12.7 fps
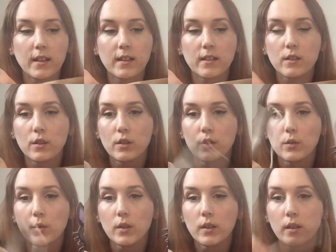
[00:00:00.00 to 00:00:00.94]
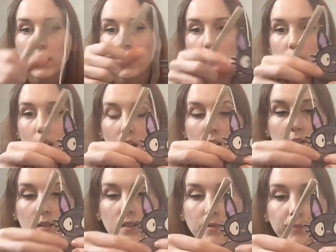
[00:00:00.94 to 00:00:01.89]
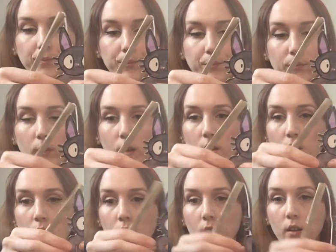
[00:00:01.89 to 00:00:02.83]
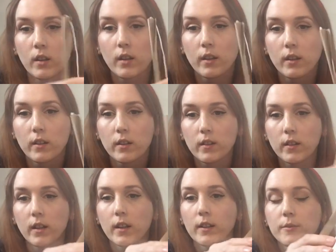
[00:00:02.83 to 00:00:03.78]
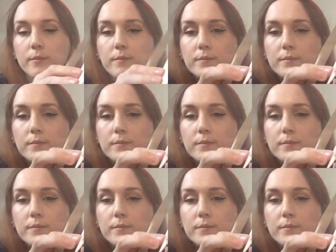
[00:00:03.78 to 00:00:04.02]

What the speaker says: into those cuts. You see.